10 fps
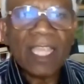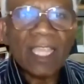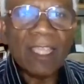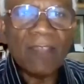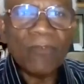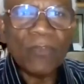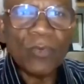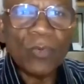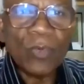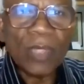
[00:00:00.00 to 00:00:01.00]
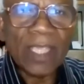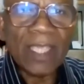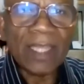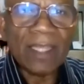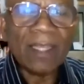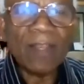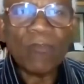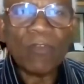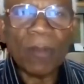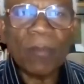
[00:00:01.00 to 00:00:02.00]
if you get it
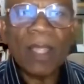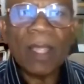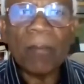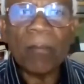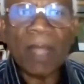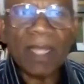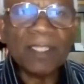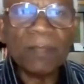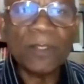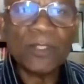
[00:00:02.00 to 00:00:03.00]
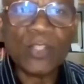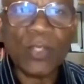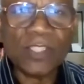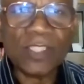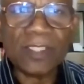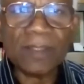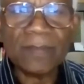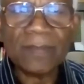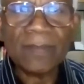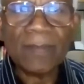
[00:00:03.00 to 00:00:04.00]
from multiple sources.
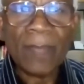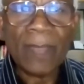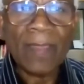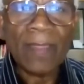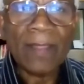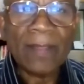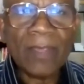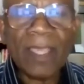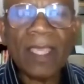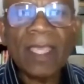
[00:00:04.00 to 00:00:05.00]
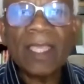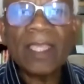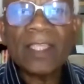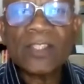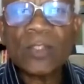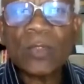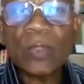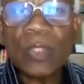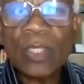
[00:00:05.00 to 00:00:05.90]
Okay, so